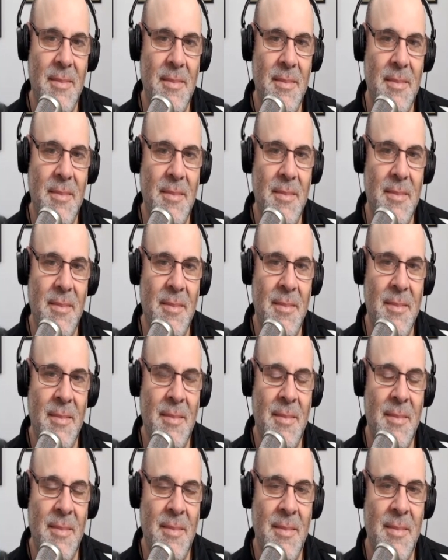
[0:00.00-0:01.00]

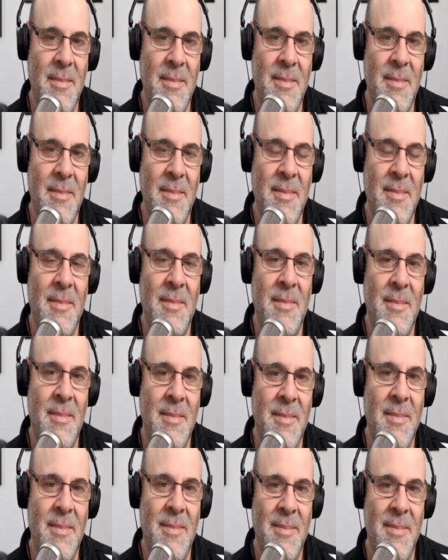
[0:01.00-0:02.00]

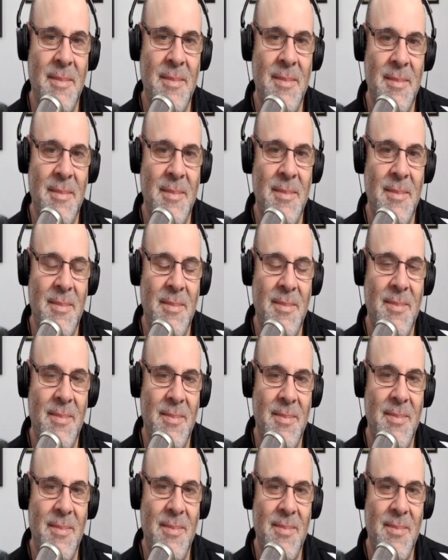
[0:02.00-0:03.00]

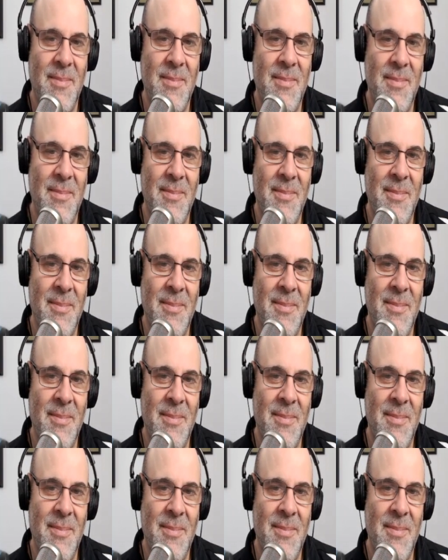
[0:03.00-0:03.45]
No words are spoken by the person on screen.